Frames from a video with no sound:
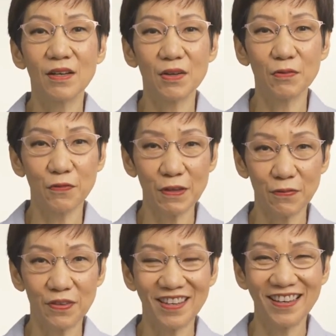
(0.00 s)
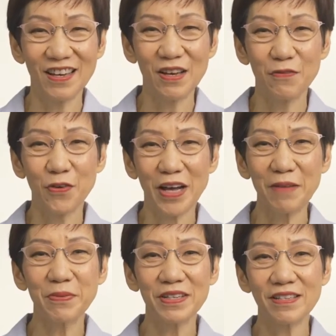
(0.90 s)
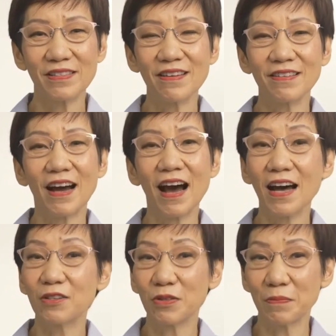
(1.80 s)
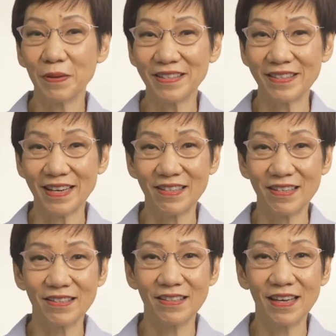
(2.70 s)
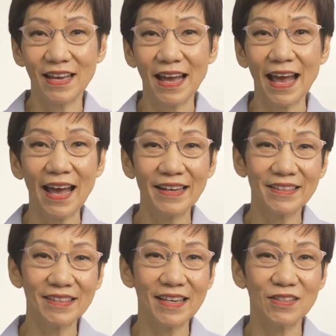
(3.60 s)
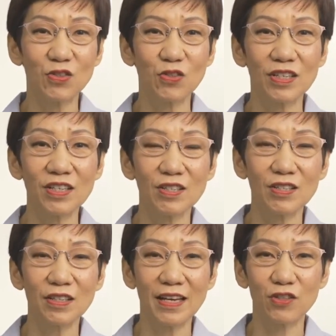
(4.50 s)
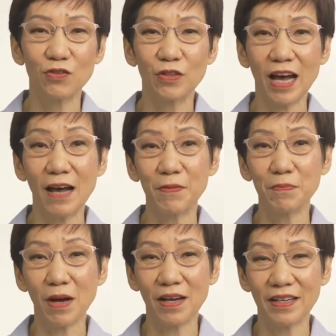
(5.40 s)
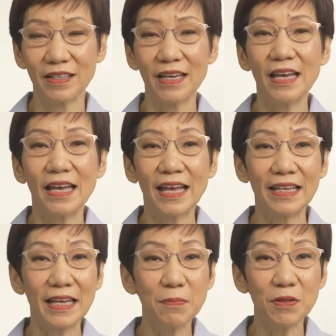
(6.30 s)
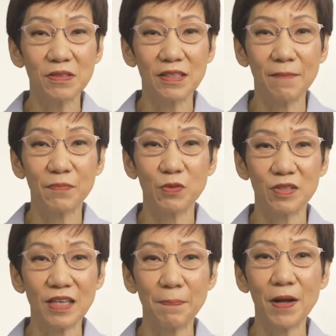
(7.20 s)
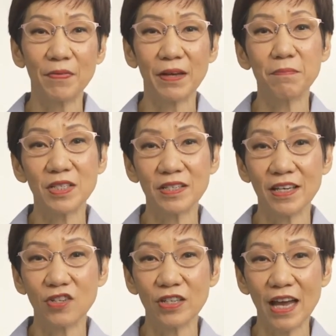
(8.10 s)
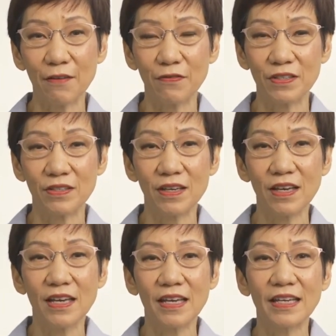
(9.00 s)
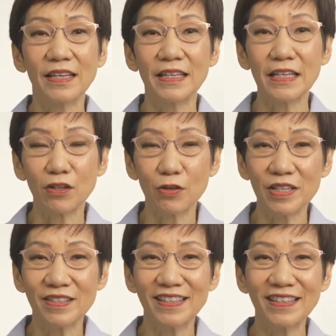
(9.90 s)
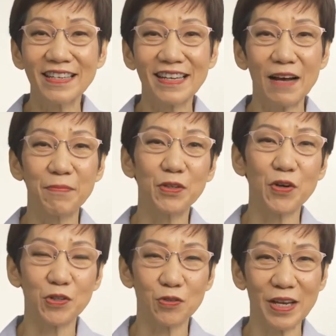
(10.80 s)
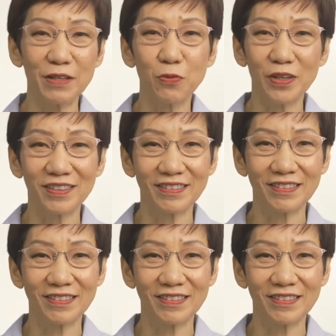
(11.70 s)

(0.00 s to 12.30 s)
Fifth, for companies in hard-to-abate sectors, access to the international carbon market enables them to step up their mitigation efforts in an increasingly carbon-constrained world.